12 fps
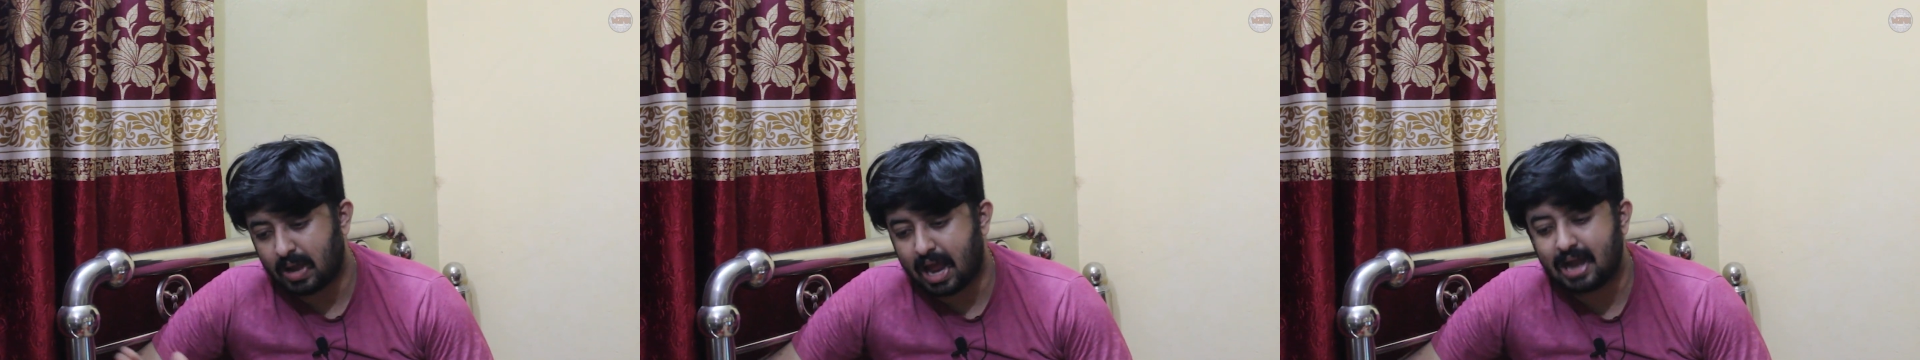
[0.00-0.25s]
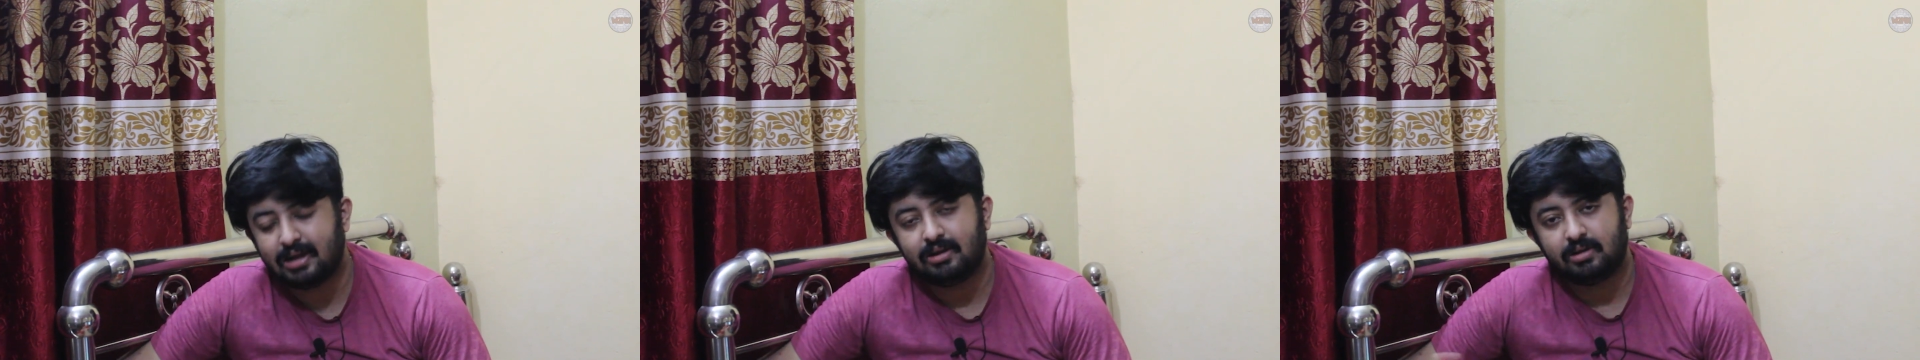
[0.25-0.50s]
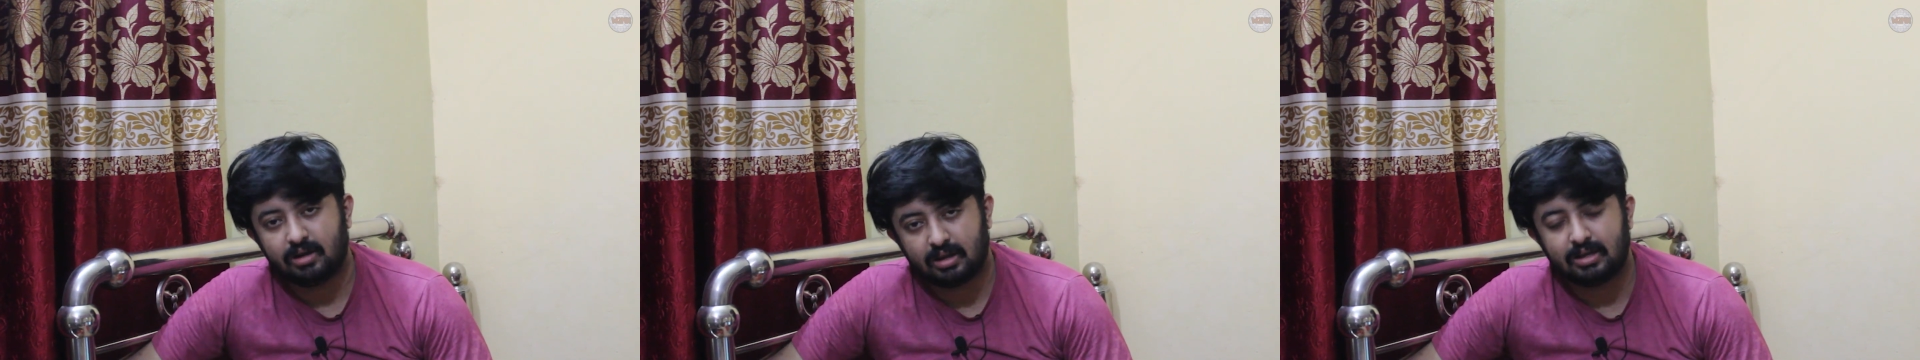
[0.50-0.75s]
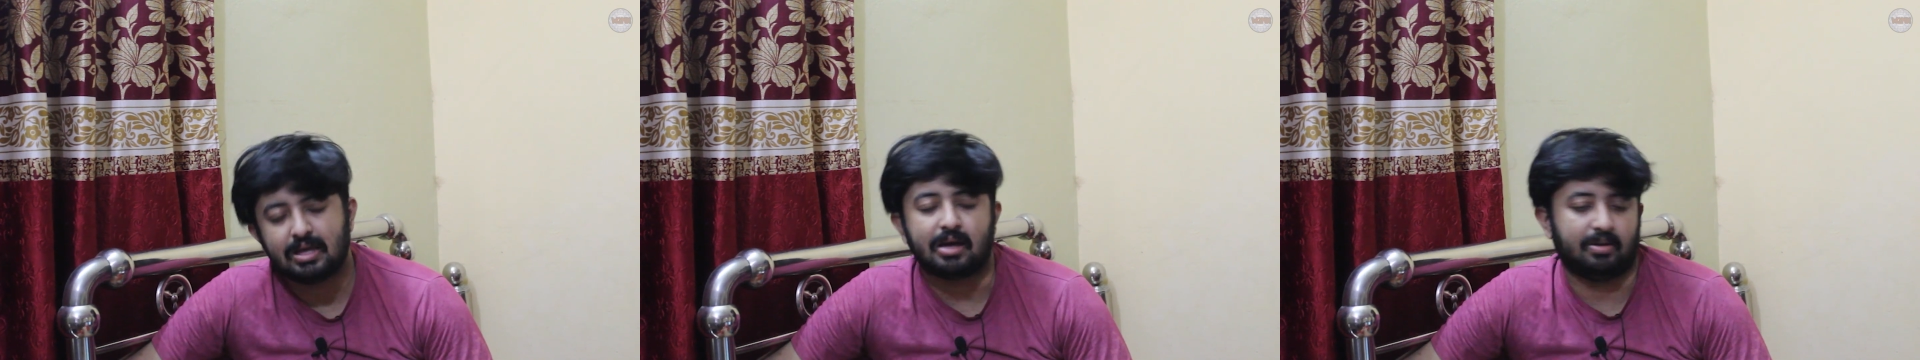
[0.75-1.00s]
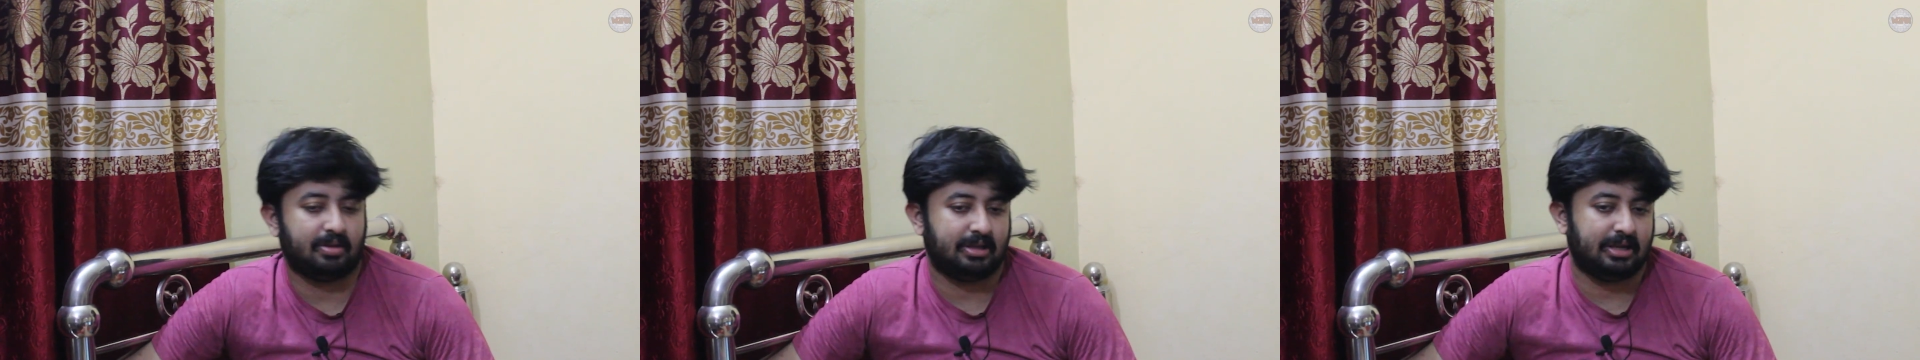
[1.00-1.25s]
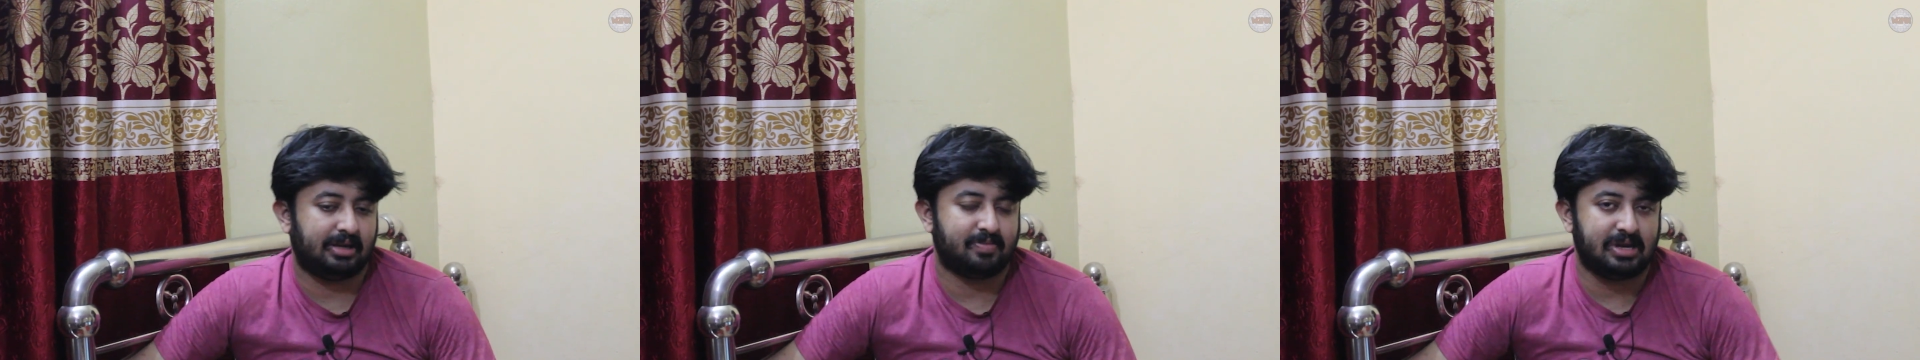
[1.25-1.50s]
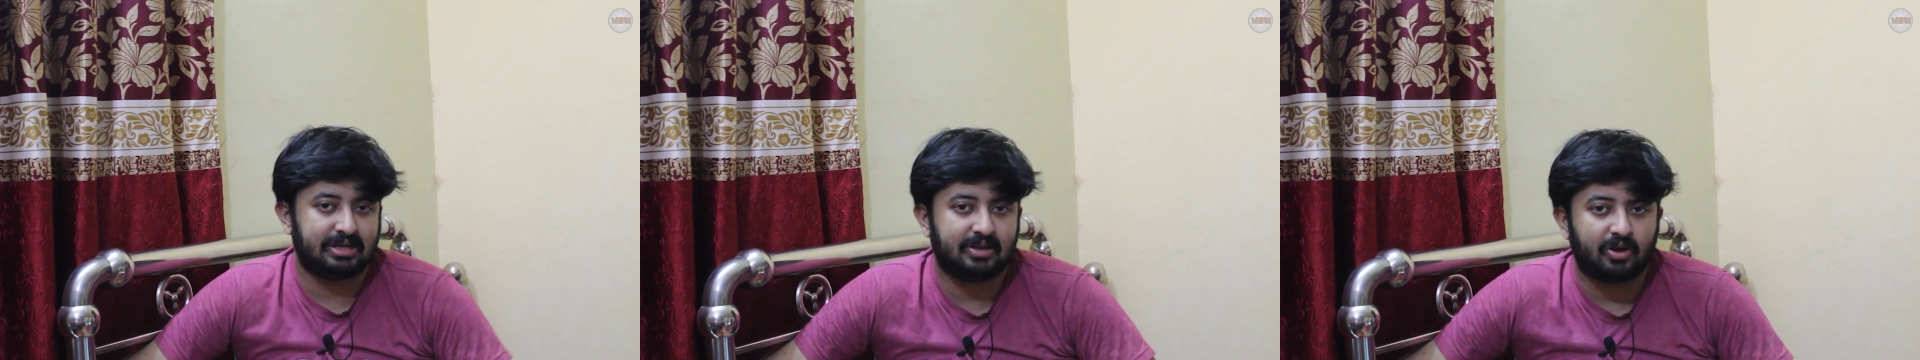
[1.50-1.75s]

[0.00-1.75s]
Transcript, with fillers: plan. Yeah, it might